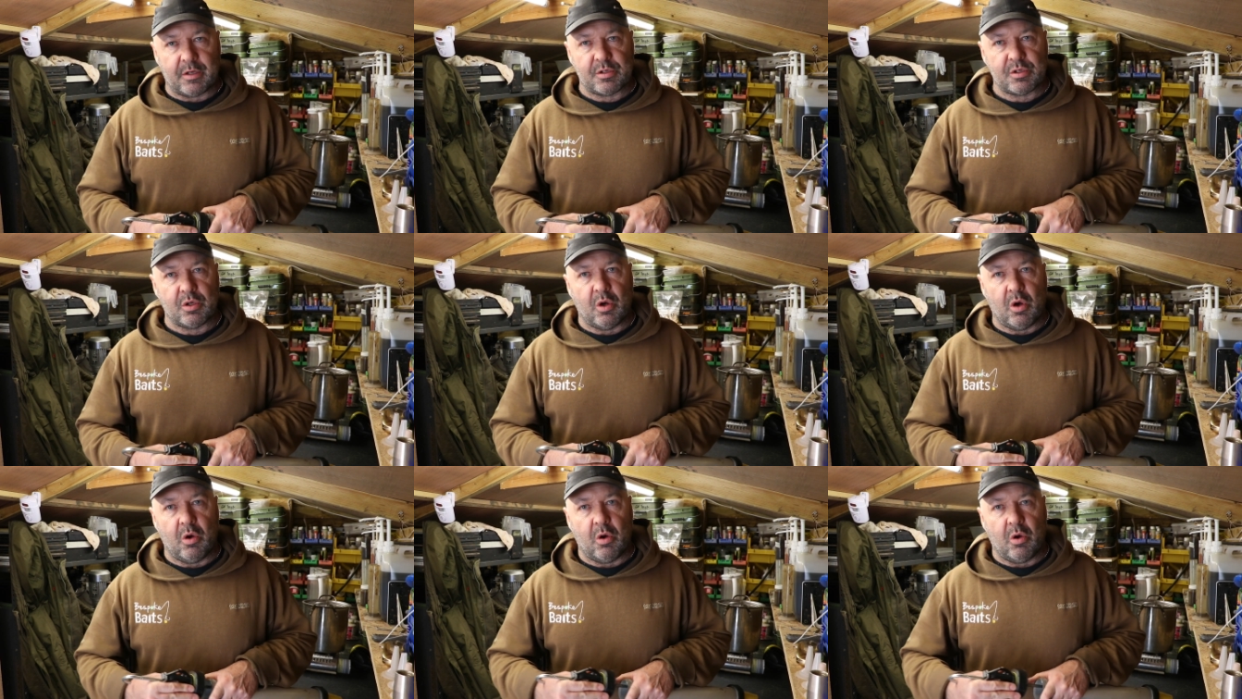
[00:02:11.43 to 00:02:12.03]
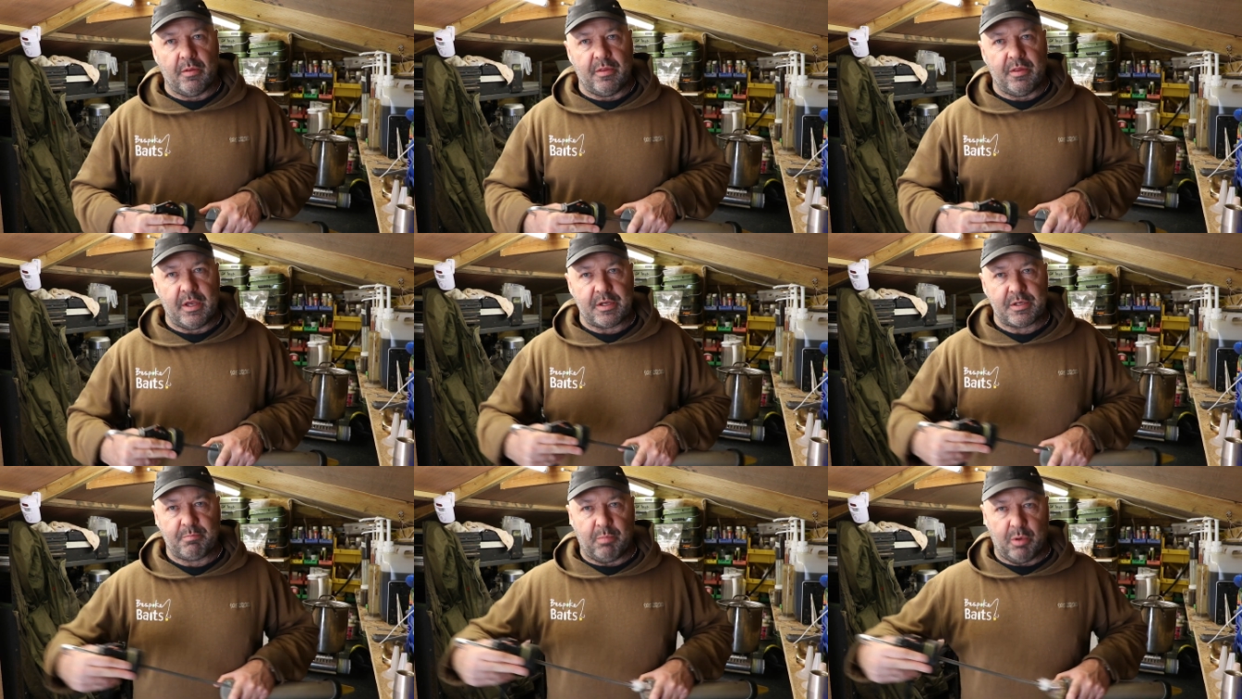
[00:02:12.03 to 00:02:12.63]
so
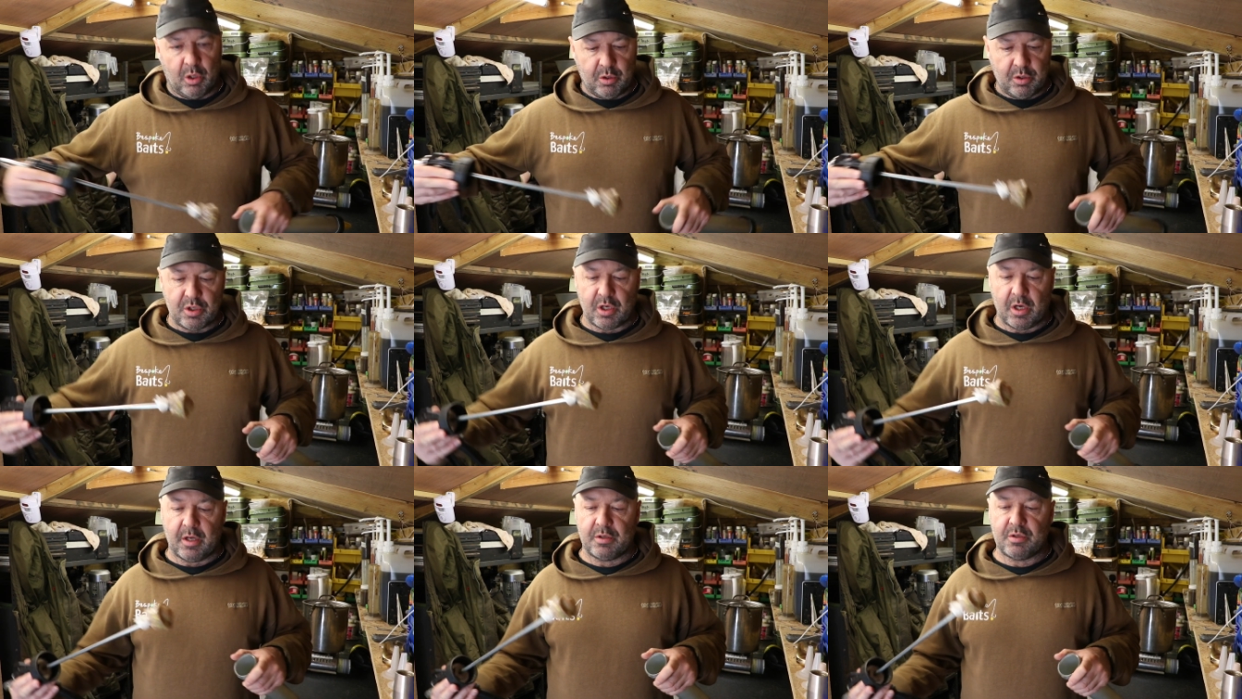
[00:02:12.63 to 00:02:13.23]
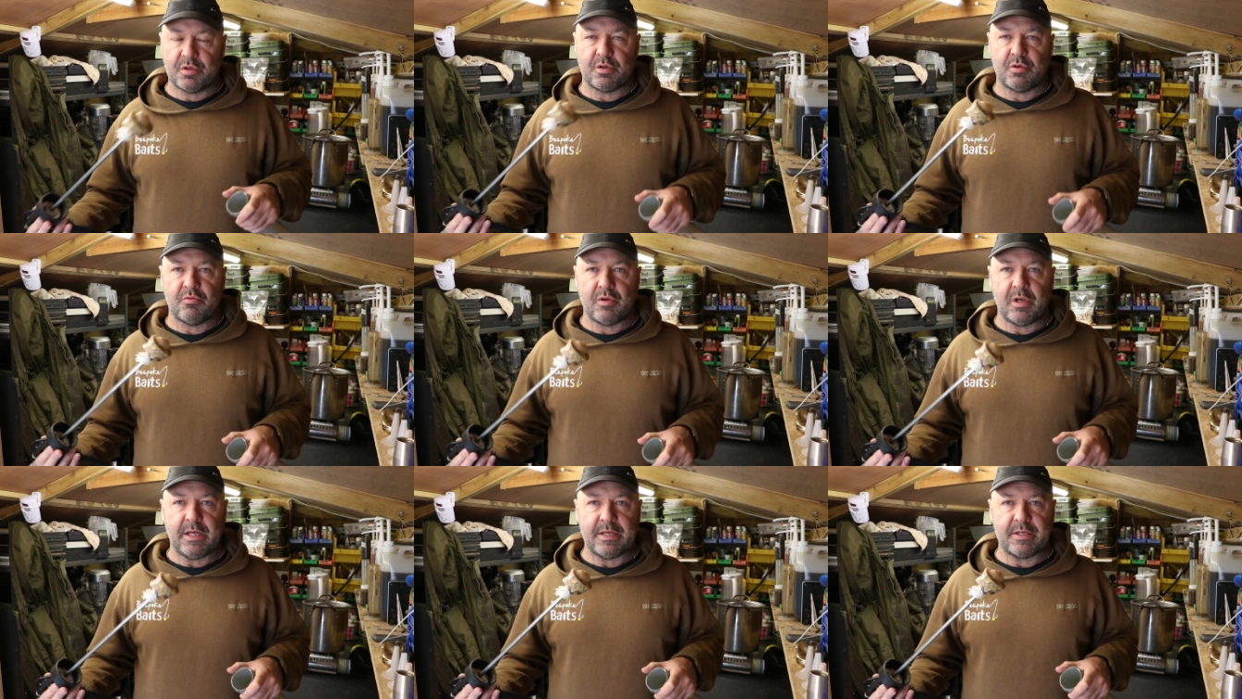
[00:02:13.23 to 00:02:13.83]
this plunger doesn't
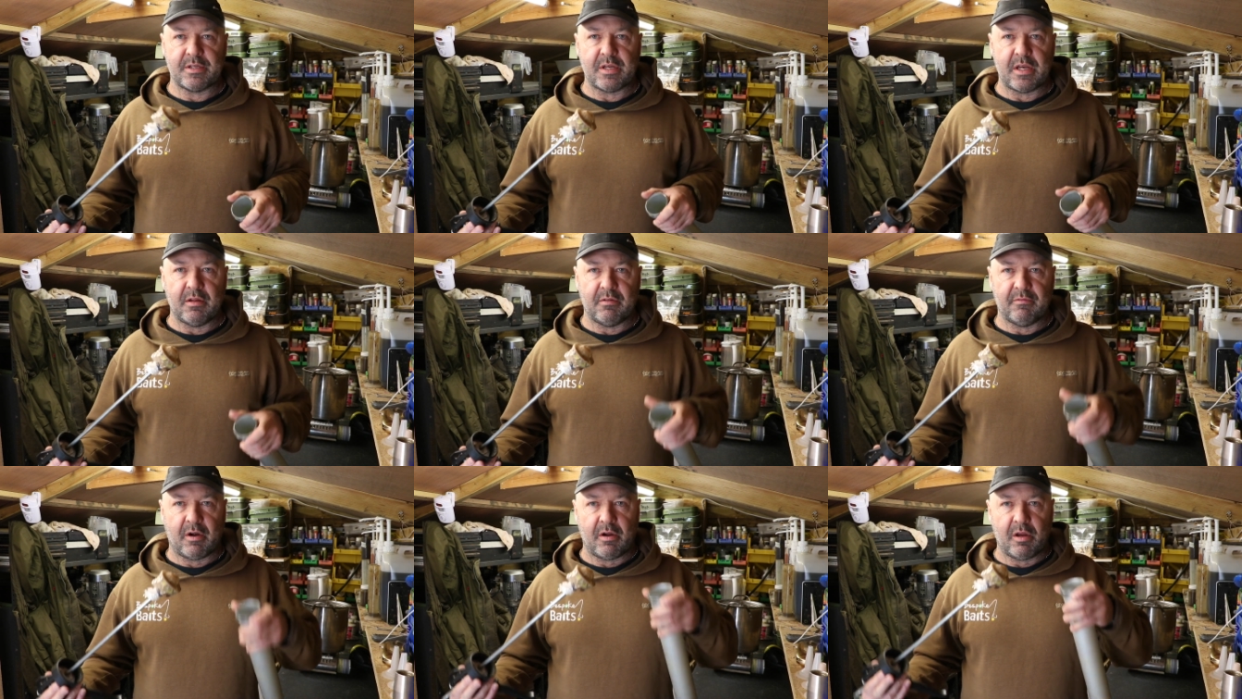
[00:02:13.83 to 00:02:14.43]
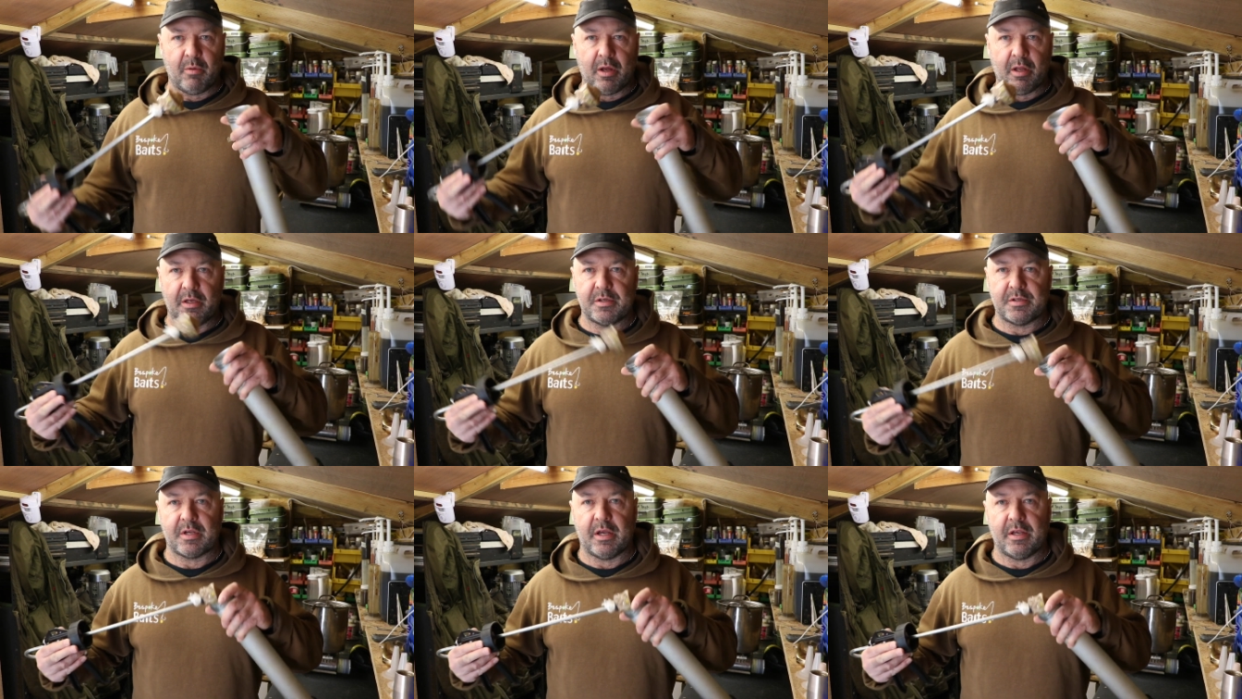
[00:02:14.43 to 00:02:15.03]
really seal very well
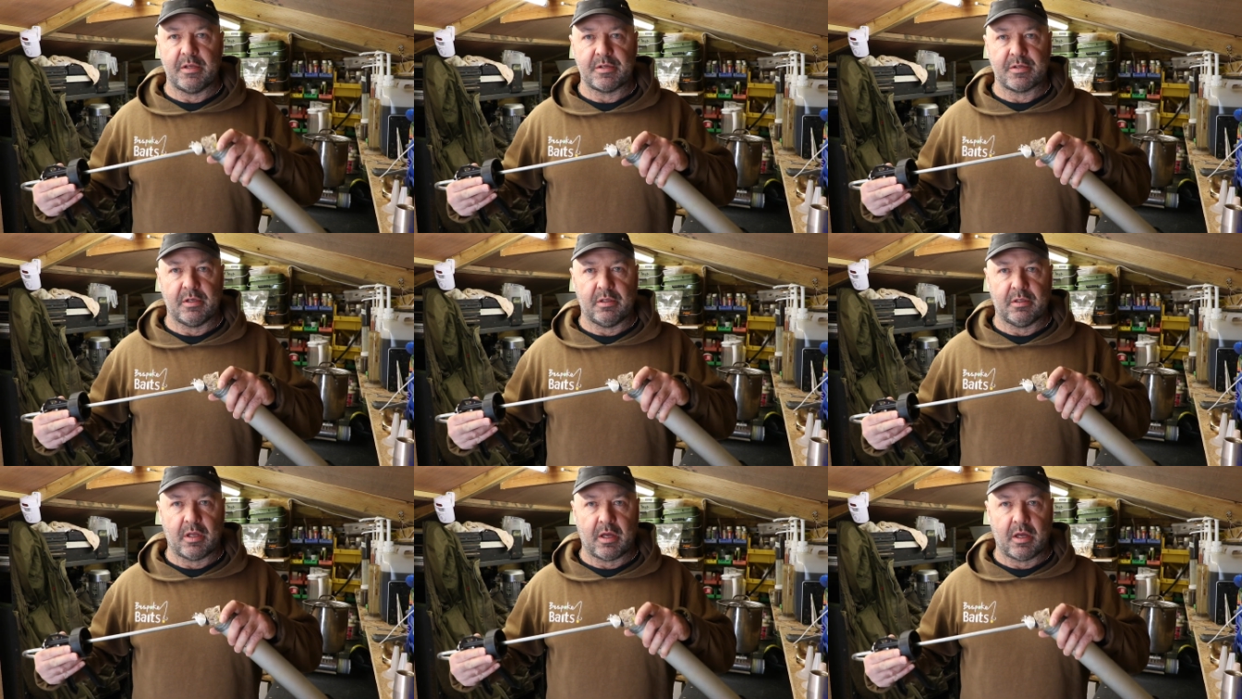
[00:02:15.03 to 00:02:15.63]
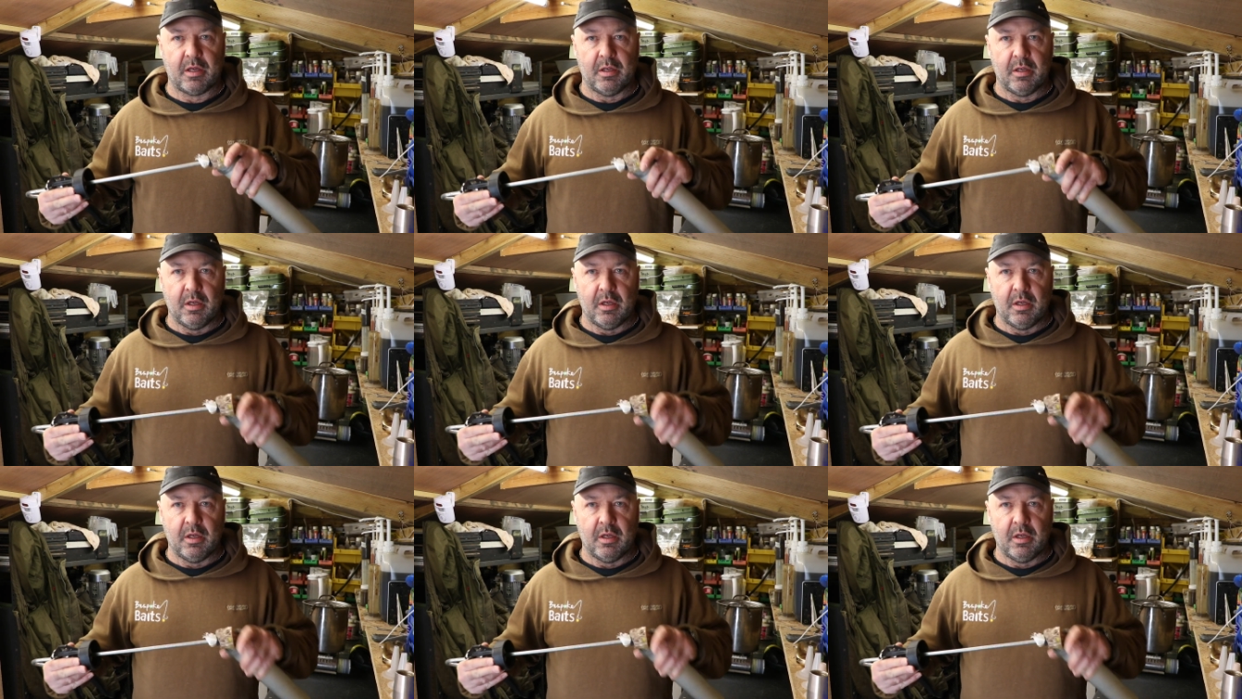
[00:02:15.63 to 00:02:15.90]
inside the cylinder.